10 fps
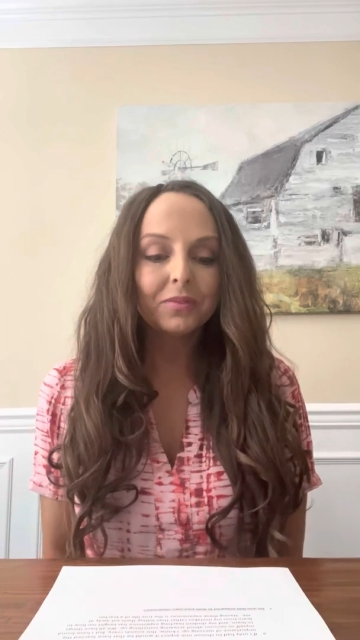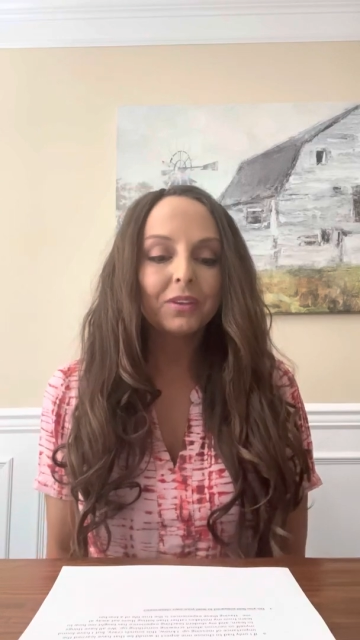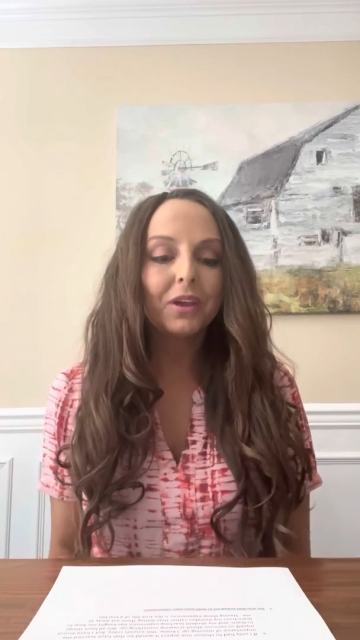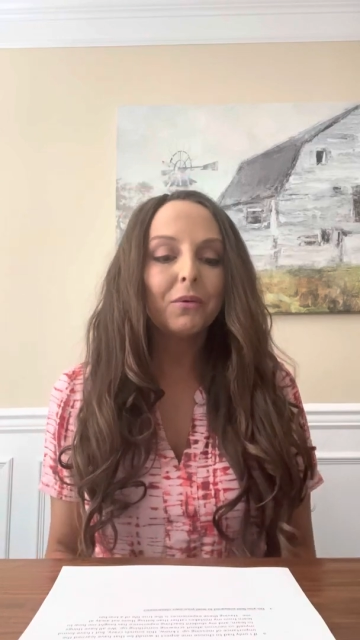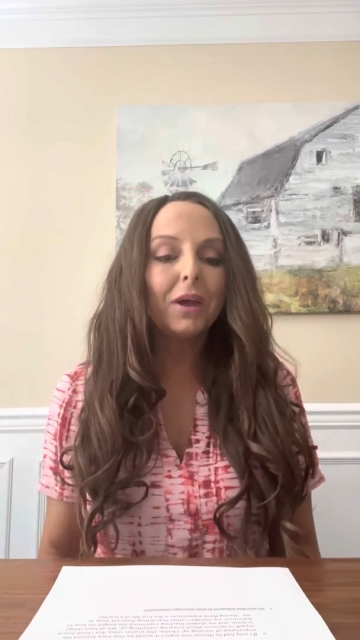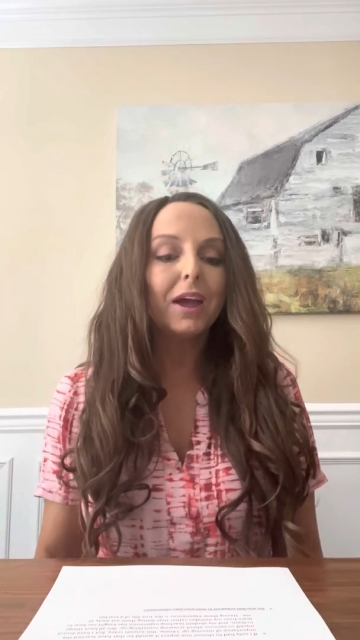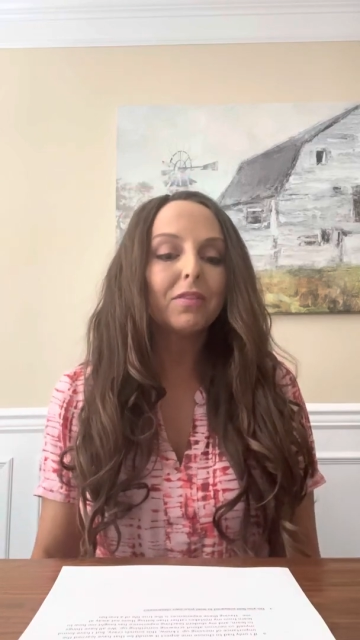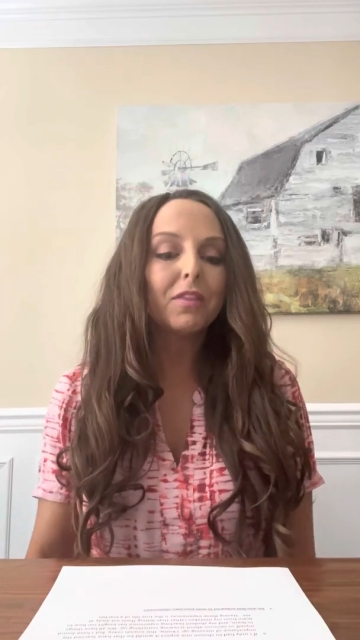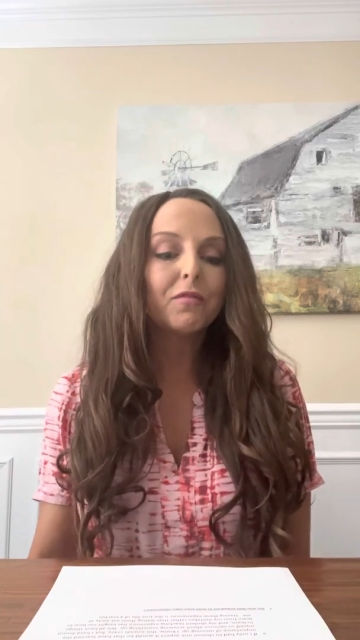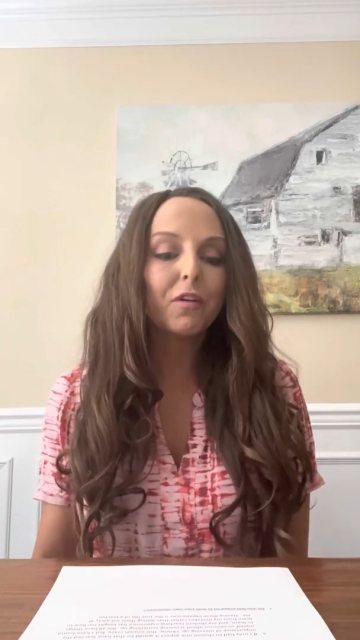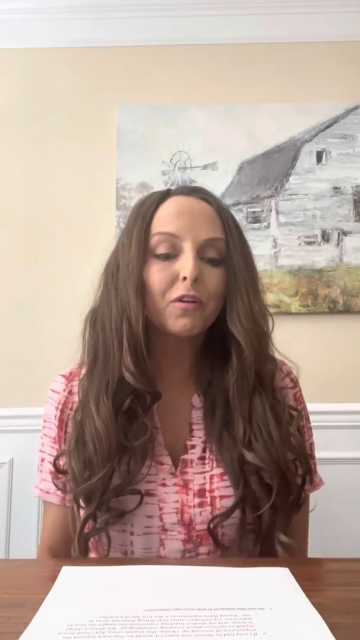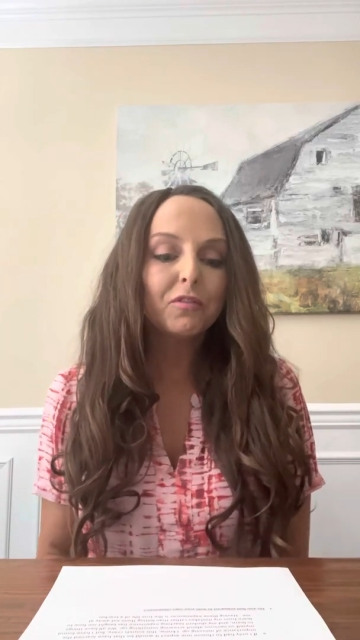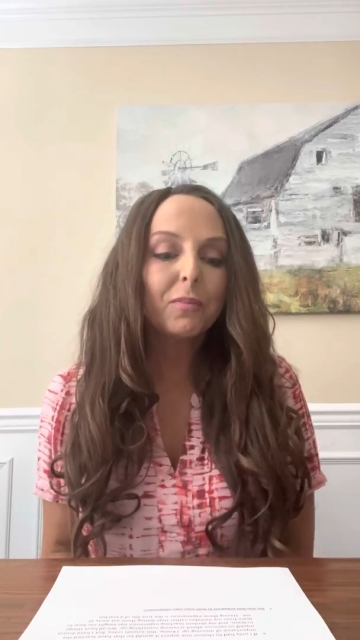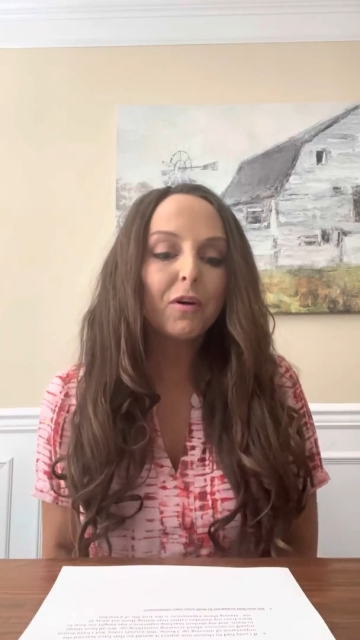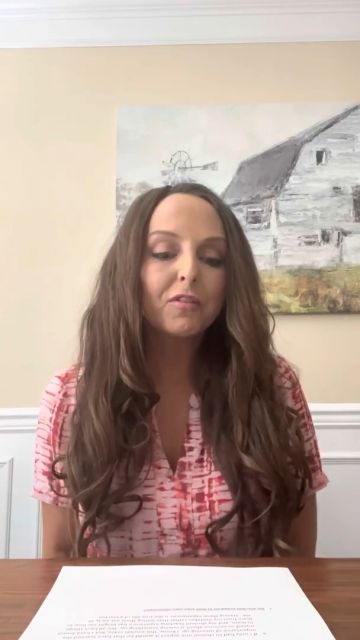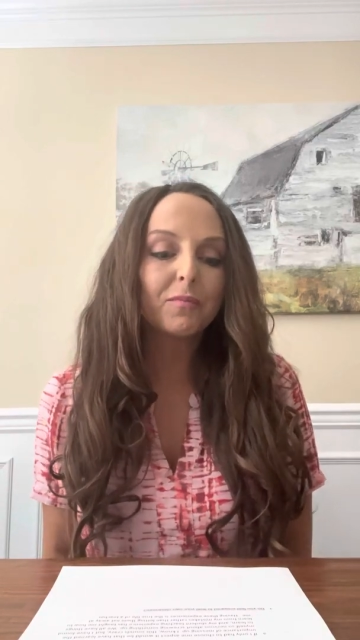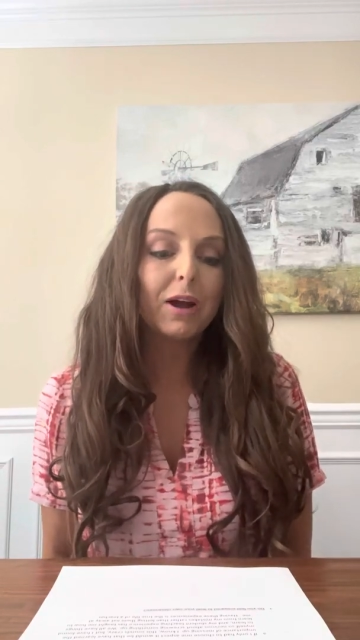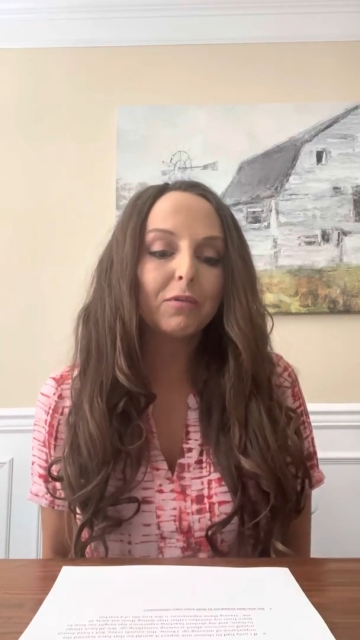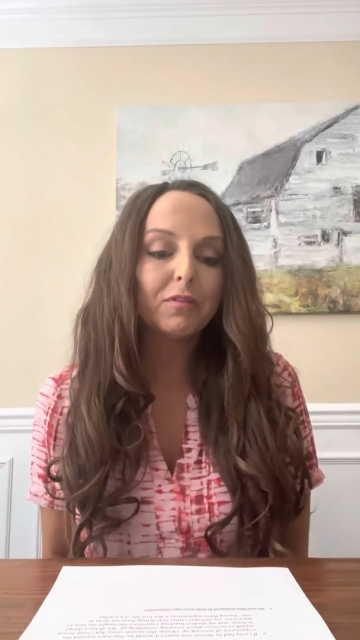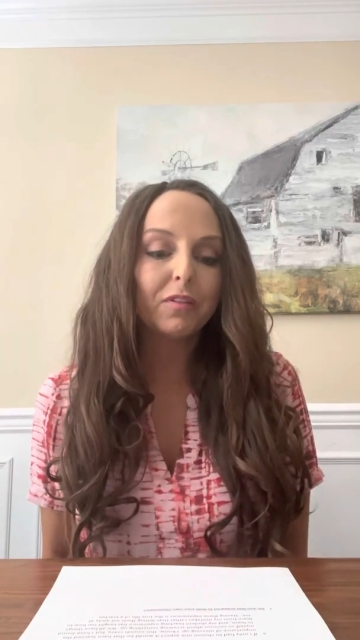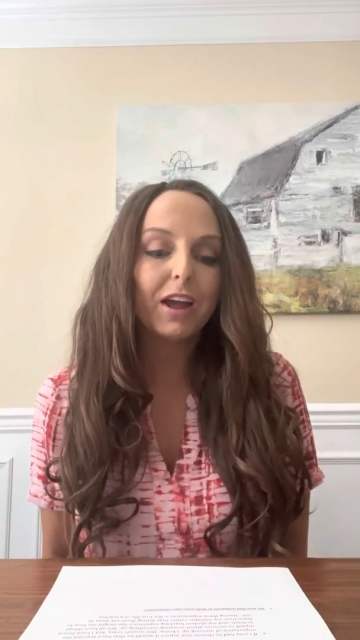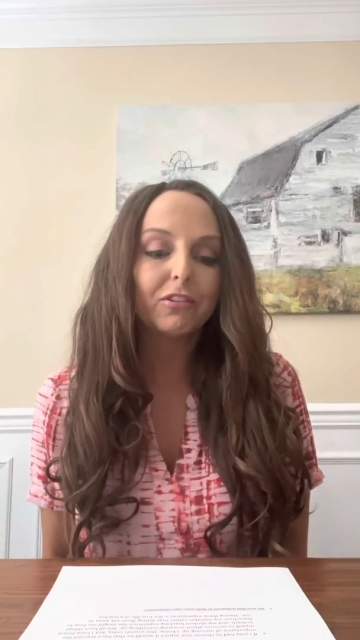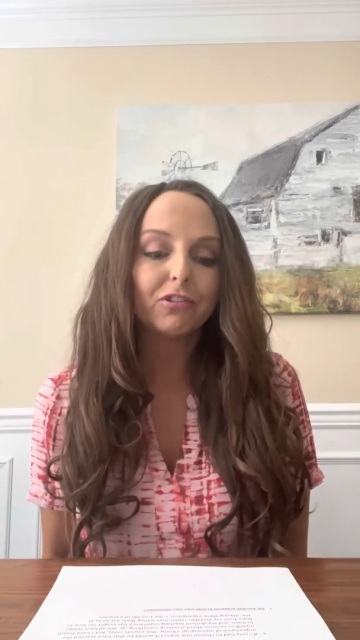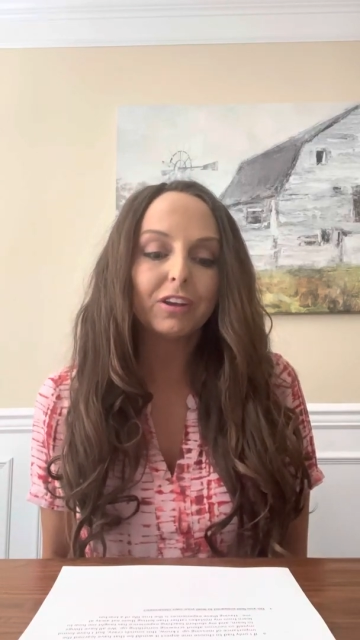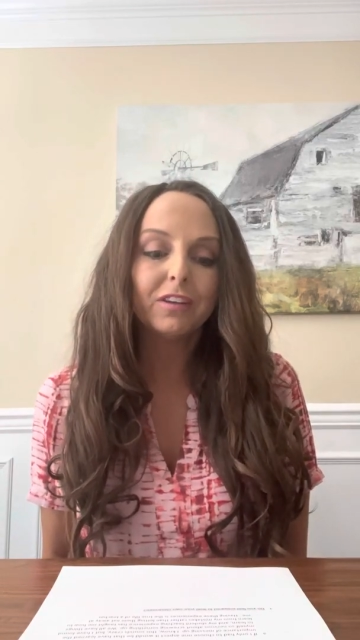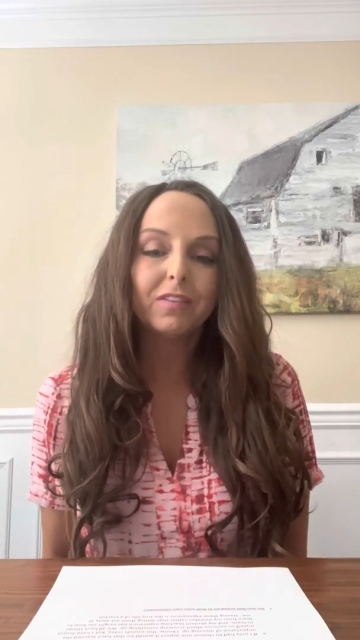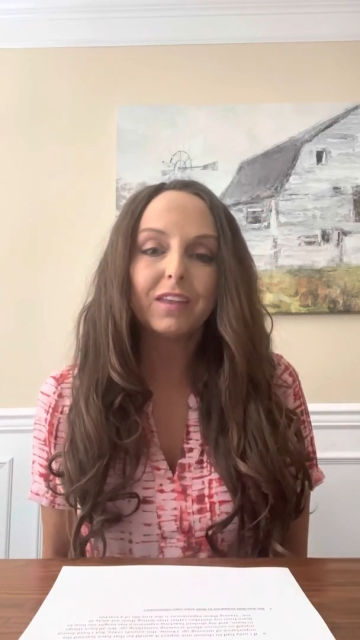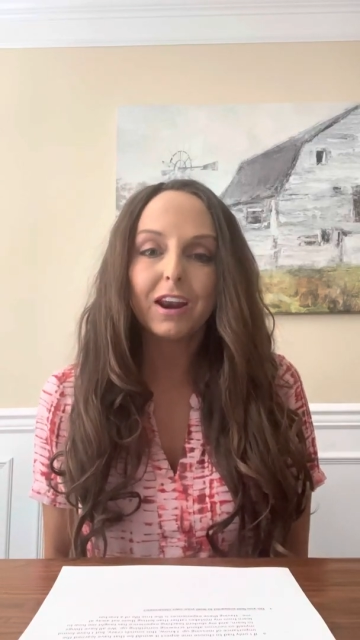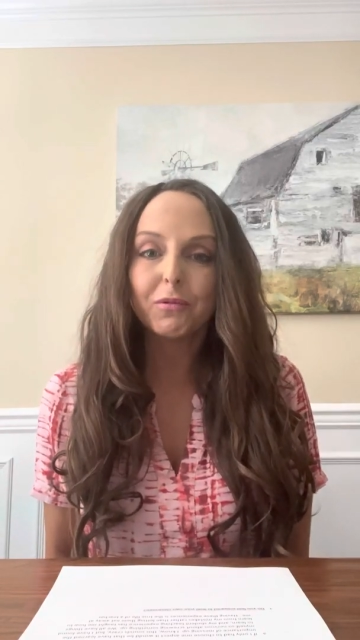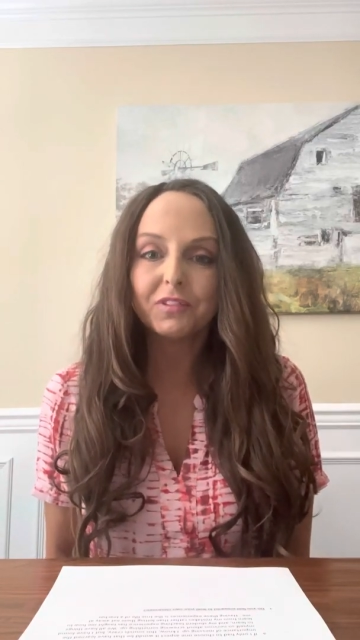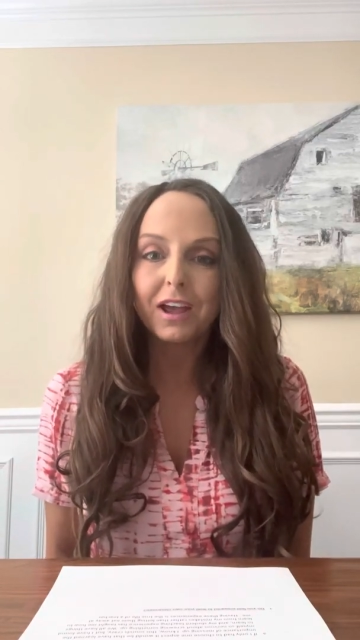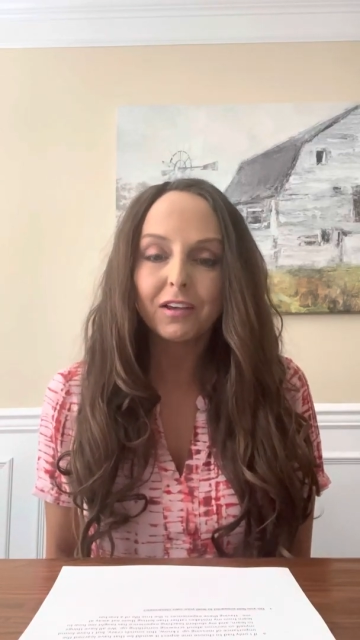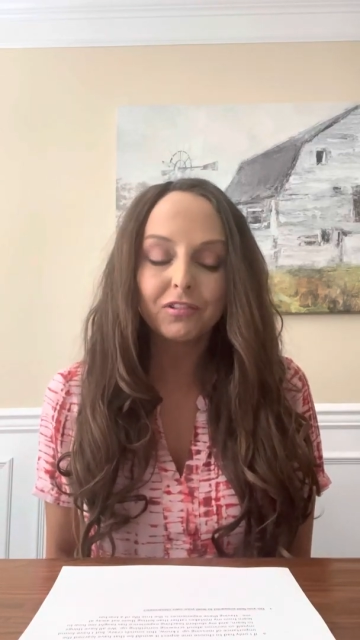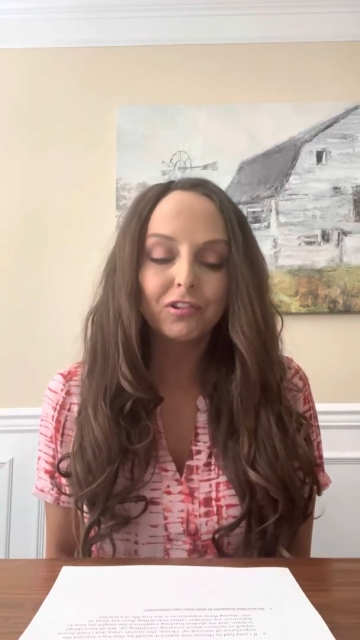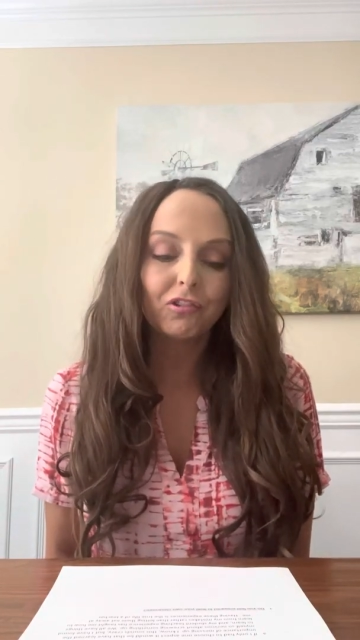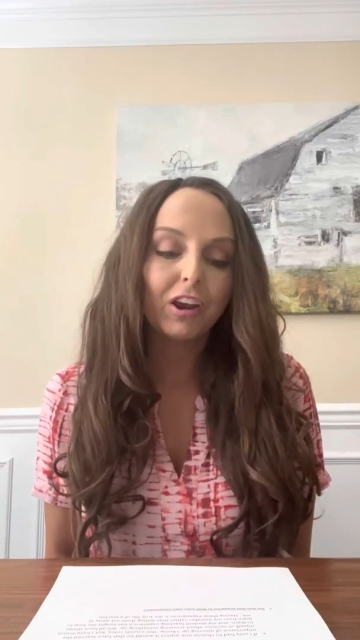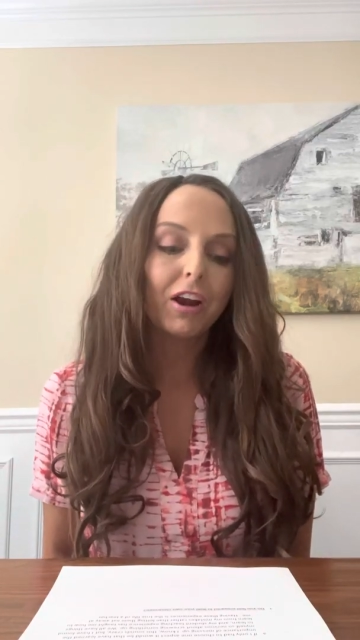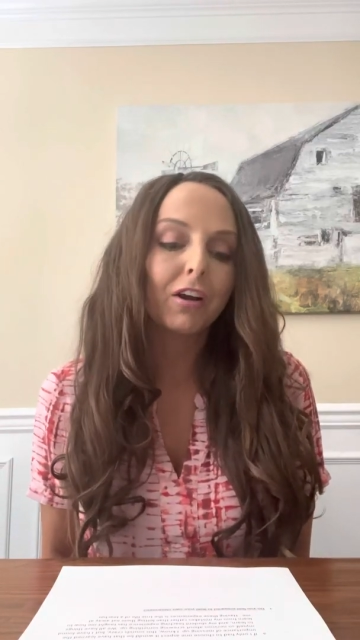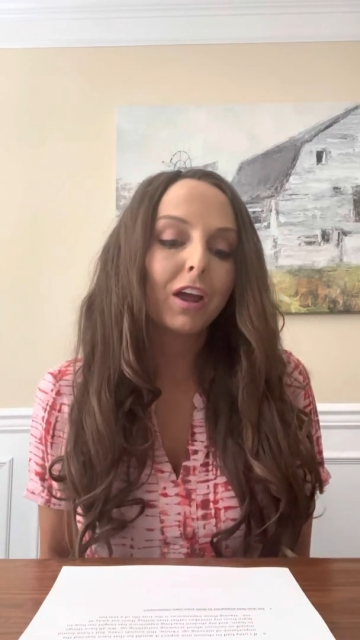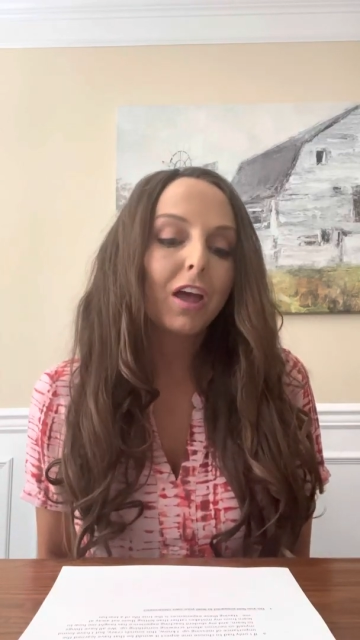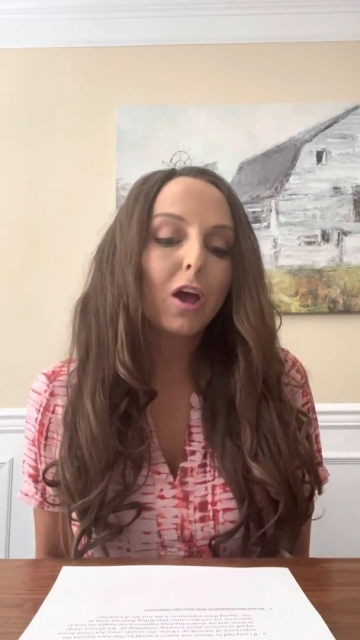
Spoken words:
Okay, the first part of my reflection that I was asked to share,